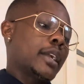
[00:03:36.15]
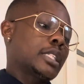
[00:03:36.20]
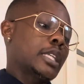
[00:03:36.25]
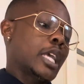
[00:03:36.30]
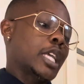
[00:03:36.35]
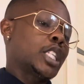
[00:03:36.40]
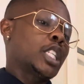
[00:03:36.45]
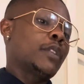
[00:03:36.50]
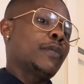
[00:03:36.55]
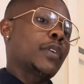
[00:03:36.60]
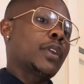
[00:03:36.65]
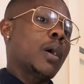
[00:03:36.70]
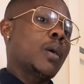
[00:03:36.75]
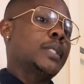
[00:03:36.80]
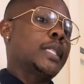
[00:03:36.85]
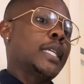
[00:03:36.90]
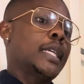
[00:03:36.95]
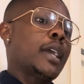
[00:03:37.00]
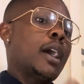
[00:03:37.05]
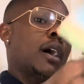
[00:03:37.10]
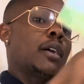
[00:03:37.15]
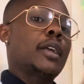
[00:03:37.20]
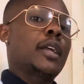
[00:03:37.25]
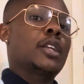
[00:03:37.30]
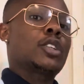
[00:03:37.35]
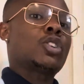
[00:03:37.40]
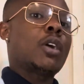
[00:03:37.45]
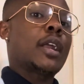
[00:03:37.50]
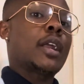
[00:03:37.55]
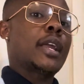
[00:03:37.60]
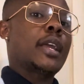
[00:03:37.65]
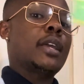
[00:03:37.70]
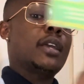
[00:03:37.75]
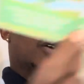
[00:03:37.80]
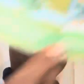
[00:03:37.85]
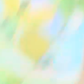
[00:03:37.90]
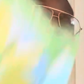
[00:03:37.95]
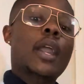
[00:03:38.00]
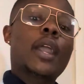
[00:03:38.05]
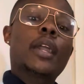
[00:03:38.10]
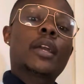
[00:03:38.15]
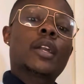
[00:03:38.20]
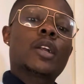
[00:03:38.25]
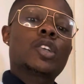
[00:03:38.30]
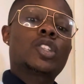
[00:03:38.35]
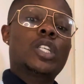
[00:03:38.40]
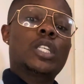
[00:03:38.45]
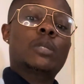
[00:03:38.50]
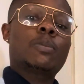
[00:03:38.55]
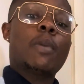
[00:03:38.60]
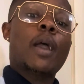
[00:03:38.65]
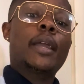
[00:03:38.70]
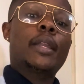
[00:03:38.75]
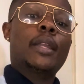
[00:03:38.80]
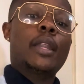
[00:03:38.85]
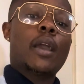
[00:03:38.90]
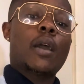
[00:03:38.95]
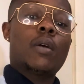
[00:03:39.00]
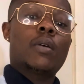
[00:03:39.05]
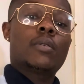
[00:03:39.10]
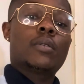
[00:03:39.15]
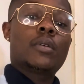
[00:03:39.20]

especially for those of y'all that are trying to heal your energies right now.